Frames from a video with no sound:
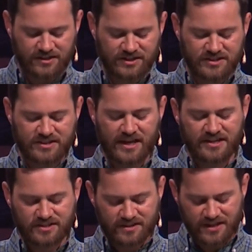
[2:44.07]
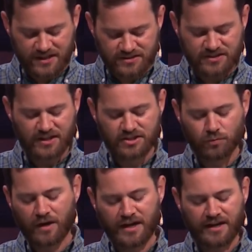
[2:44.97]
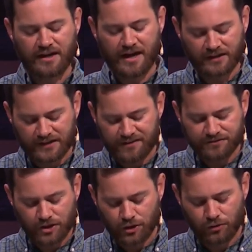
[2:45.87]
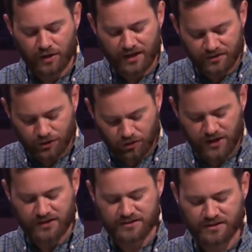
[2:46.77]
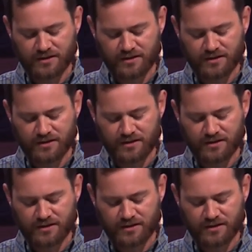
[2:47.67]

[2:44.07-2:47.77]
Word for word: He says, "This is why I left you in Crete,"